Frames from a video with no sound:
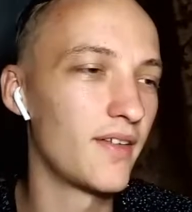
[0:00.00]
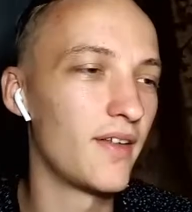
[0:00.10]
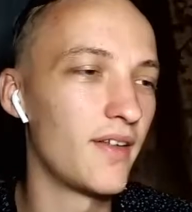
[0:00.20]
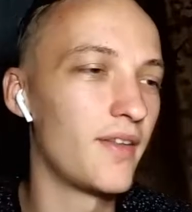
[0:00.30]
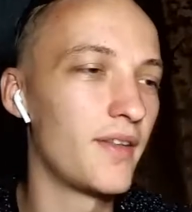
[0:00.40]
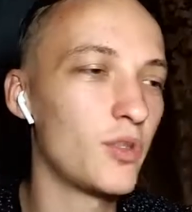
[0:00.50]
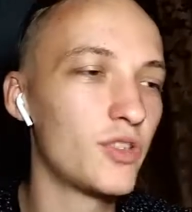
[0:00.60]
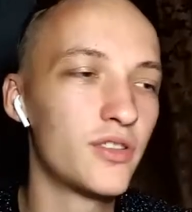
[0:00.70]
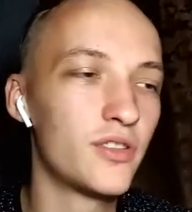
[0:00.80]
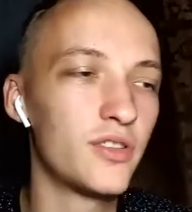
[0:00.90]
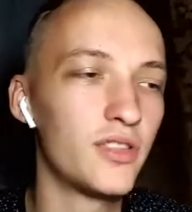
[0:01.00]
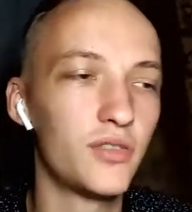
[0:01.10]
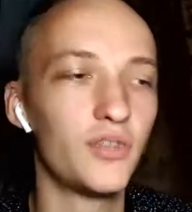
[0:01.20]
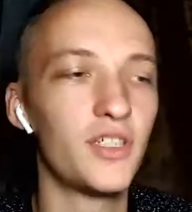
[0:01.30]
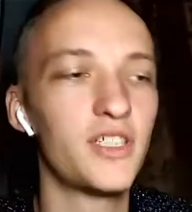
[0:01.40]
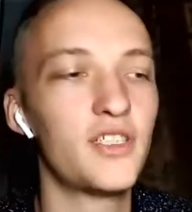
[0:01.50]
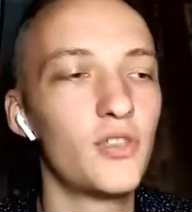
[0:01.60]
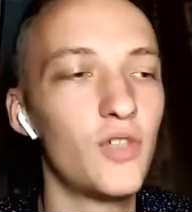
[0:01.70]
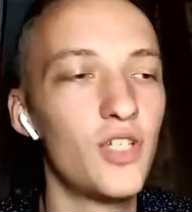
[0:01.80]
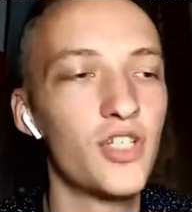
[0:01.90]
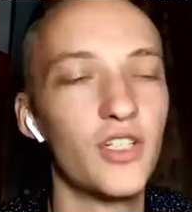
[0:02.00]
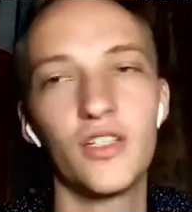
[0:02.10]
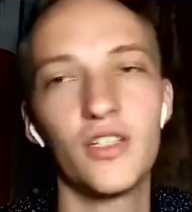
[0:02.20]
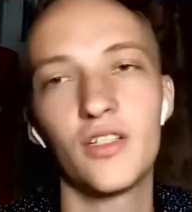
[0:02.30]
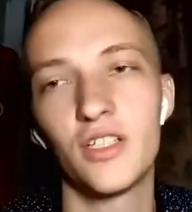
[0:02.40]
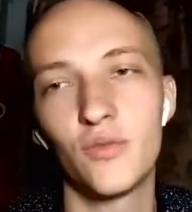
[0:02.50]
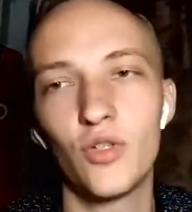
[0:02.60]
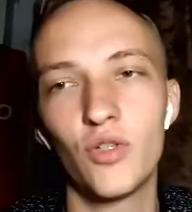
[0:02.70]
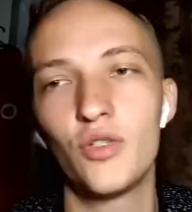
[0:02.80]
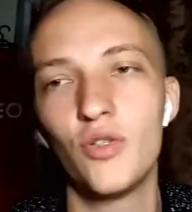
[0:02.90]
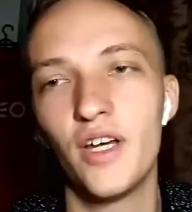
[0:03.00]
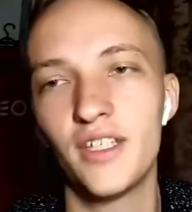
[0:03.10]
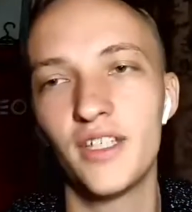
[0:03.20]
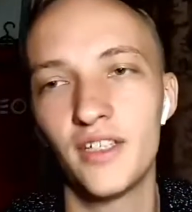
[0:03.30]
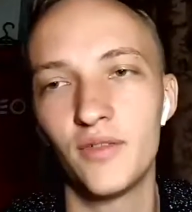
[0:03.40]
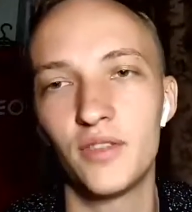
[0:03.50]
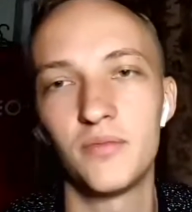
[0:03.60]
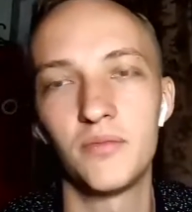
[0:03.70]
The most stressed situation at work you had ever?